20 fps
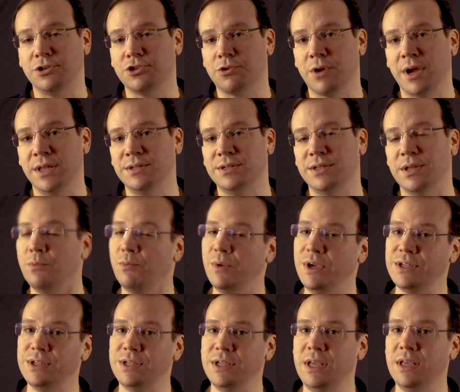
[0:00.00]
the trends that
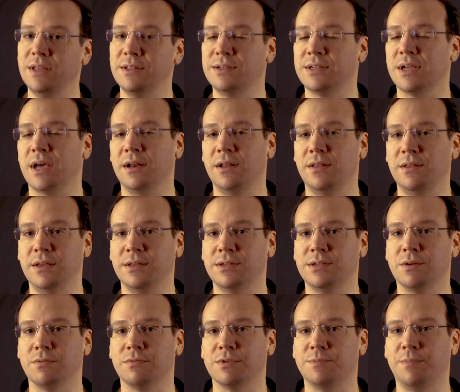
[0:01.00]
we see inside of the
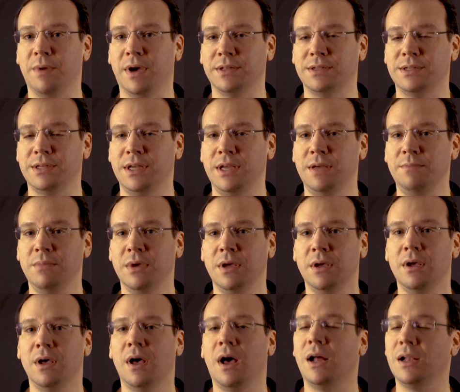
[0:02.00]
incident response team,
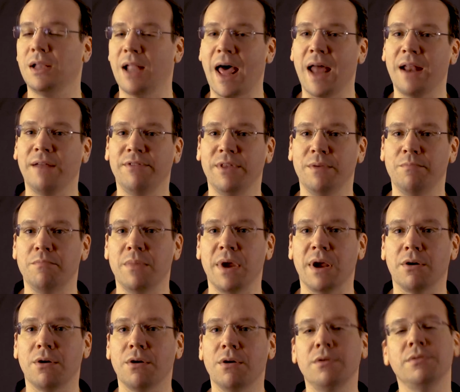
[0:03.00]
a lot of them
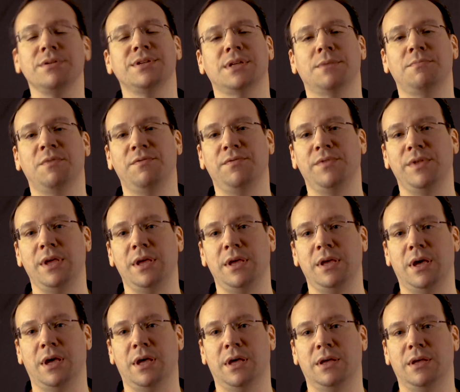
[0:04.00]
mirror some of
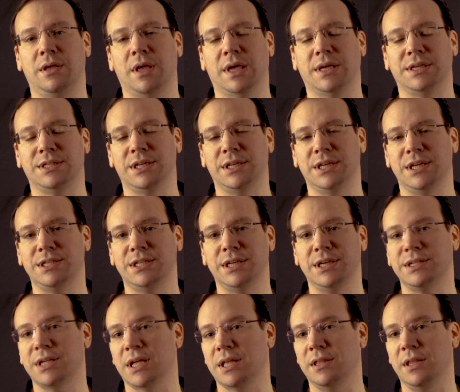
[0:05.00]
the uh, uh,
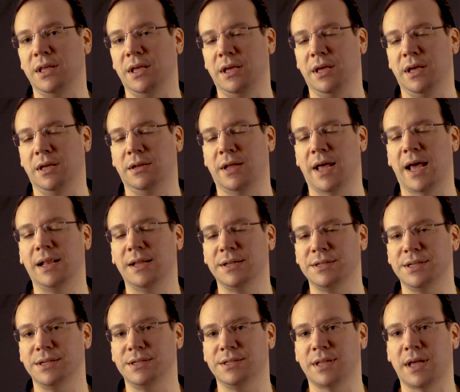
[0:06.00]
statistics and the
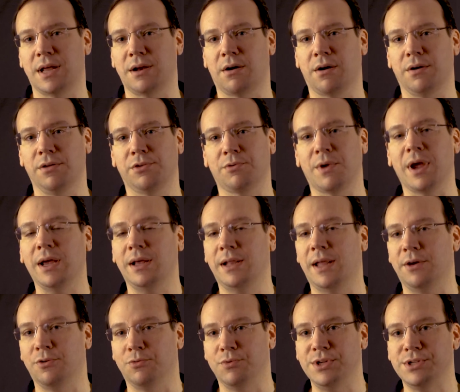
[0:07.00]
analysis that our
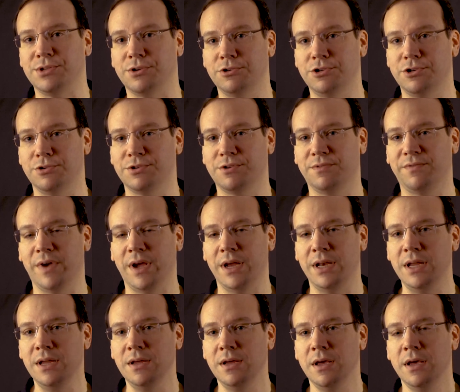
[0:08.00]
ThreatCloud researchers are
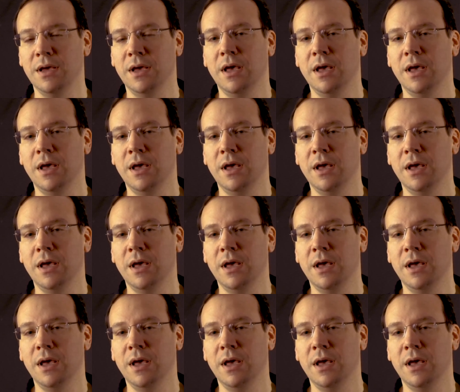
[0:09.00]
finding.